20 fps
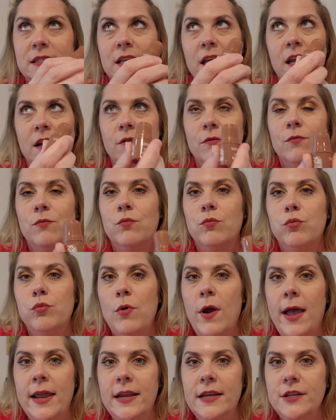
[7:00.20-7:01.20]
kind of
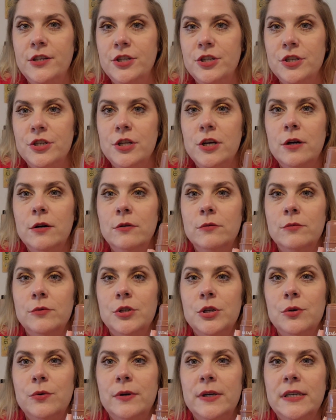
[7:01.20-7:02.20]
reddish tone
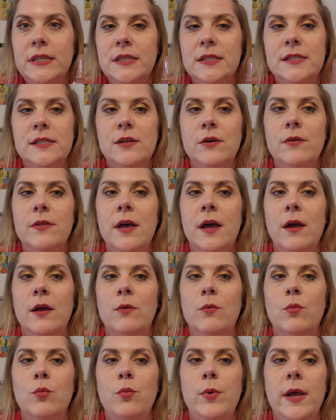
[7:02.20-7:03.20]
to it, so
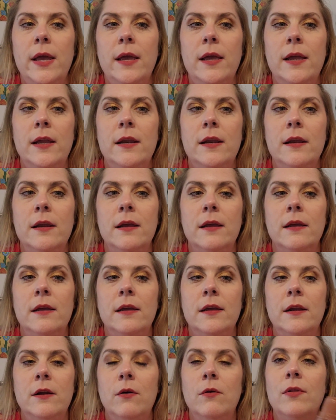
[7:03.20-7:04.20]
that when,
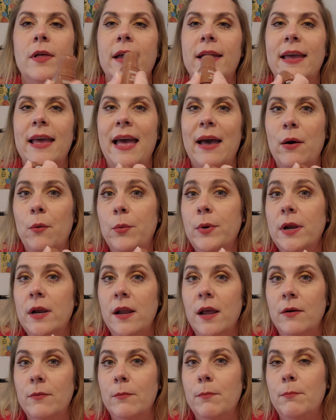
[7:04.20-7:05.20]
you know, like when
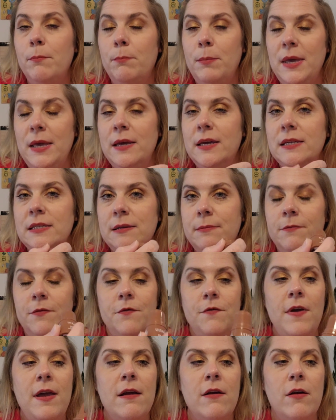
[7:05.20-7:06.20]
me, because I'm
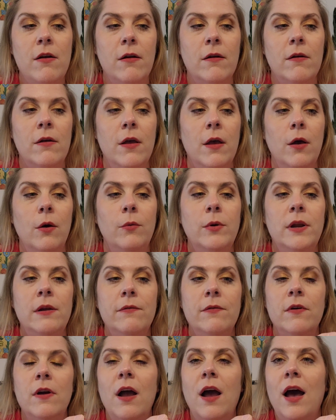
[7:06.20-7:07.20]
fair,
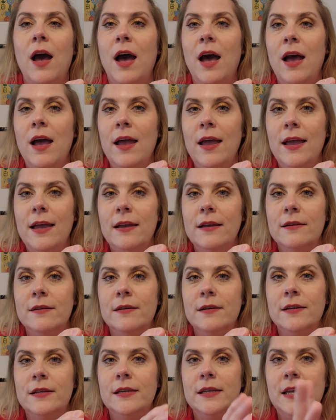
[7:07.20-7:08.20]
whenever I
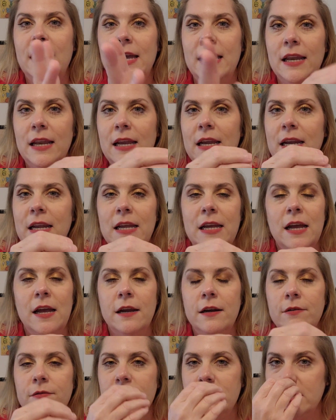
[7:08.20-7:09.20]
get any
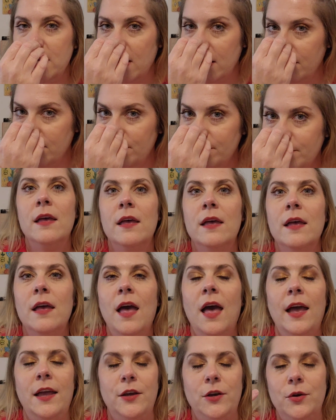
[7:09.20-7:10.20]
kind of sun,
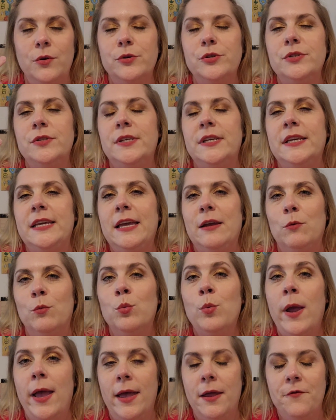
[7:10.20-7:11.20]
I usually get
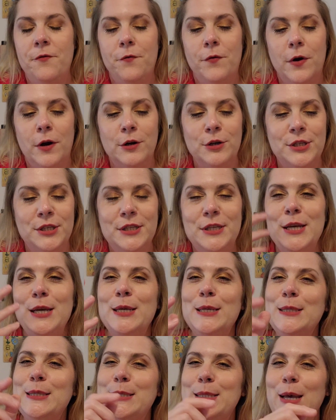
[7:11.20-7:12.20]
red first.
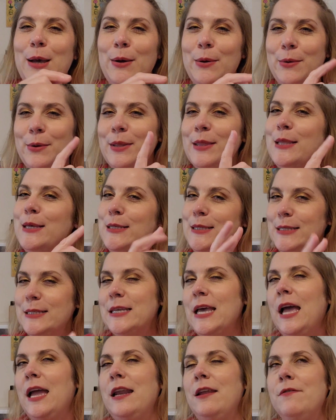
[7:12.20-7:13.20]
So this
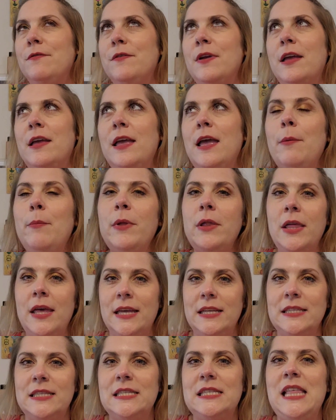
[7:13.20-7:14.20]
kind of
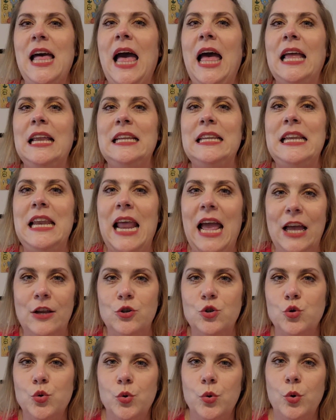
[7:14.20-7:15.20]
emulates that
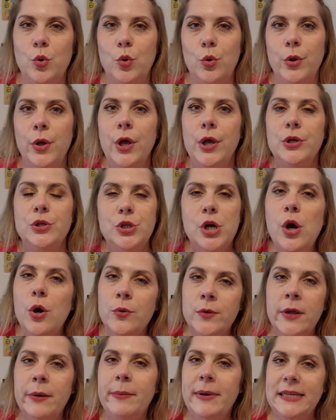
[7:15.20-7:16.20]
natural tone
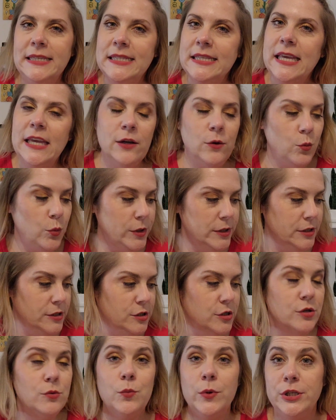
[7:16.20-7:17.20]
that my skin would,
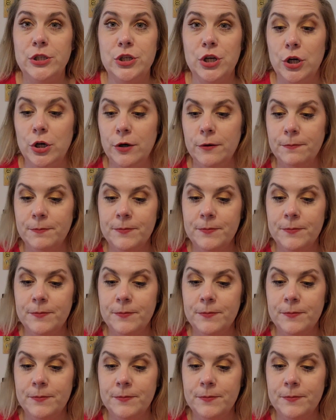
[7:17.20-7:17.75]
would turn.